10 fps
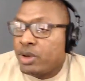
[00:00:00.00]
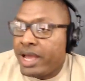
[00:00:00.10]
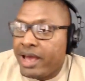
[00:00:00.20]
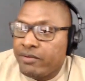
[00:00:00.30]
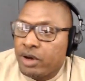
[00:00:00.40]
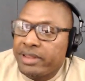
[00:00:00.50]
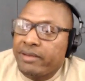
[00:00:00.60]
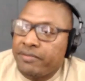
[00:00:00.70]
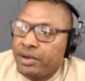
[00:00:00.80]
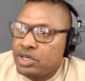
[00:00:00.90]
I have all
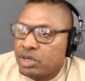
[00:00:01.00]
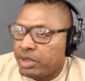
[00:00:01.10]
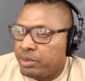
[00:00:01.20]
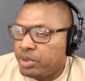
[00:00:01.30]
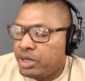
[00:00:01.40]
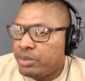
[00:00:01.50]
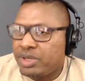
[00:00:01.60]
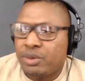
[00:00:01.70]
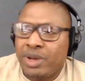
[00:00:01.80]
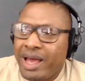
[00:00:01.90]
that footage. I'm going to put it
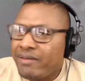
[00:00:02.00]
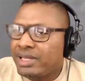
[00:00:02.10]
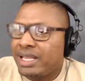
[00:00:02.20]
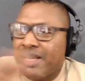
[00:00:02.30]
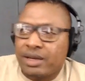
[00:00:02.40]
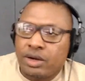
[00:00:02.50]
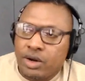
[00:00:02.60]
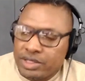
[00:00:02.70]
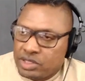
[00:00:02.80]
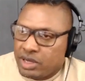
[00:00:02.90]
up. I have a lot of
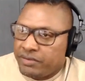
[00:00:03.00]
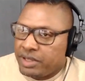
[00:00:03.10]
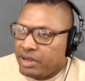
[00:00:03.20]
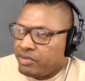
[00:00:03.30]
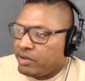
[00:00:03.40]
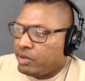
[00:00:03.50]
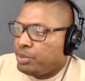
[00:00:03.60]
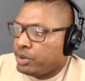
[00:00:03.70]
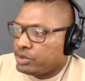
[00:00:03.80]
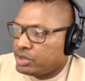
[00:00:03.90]
car stuff that I've never
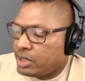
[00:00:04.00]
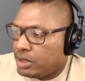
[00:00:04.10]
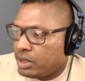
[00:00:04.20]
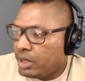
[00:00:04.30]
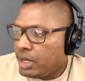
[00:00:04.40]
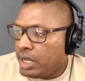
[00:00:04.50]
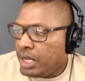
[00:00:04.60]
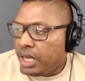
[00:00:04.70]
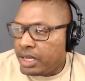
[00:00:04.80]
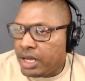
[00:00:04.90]
posted,
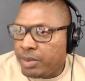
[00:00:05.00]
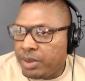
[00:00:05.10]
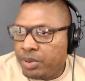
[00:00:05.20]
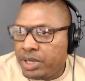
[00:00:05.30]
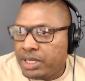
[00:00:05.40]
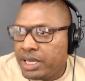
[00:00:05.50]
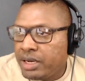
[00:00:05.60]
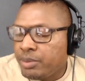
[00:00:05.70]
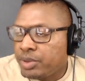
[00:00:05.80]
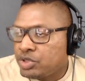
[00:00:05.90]
and I'll be putting
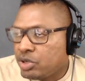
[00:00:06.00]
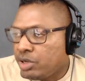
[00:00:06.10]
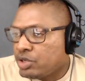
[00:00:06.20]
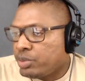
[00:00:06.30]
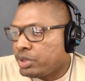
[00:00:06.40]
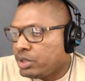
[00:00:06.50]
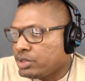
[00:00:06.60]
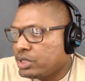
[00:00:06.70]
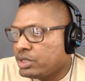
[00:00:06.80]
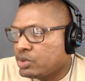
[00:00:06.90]
that up on Stranger
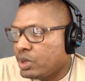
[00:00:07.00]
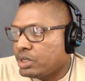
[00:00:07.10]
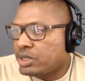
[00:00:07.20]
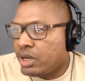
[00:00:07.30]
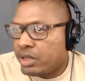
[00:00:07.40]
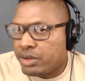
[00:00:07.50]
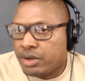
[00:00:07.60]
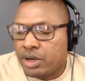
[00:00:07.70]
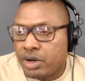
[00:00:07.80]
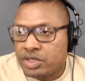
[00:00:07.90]
Palooza as well as
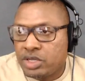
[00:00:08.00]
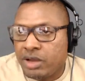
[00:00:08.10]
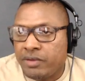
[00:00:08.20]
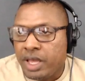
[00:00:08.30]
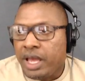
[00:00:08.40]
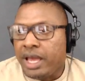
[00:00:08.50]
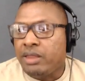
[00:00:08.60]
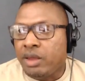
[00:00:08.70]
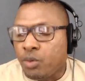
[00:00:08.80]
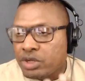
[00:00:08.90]
other car stuff.
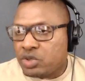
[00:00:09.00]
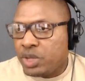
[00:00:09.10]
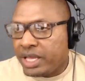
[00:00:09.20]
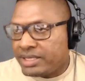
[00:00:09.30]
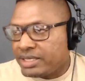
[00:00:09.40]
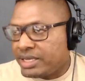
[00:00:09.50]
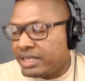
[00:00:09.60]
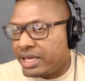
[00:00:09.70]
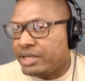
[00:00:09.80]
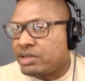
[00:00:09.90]
And then once we get to
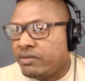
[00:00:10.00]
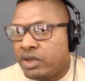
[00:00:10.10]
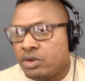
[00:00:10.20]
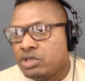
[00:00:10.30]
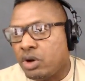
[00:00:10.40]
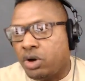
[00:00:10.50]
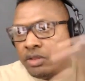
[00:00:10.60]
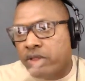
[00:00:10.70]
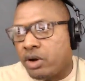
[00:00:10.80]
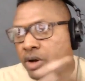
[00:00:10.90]
10,000 views,
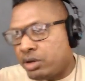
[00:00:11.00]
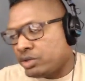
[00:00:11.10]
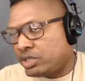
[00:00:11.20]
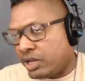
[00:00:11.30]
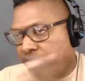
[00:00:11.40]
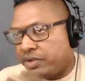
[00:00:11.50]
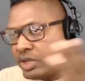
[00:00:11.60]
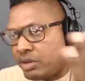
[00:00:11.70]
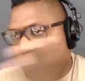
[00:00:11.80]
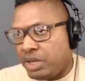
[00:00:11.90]
all the auto stuff
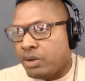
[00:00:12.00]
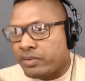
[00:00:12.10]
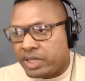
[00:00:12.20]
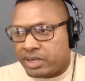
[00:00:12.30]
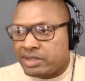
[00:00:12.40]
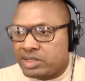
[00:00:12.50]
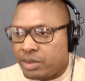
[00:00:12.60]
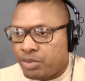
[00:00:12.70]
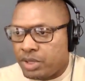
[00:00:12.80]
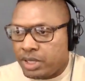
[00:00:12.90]
is going to be over there
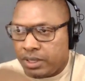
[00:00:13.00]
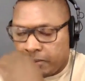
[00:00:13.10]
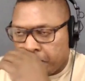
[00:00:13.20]
separately.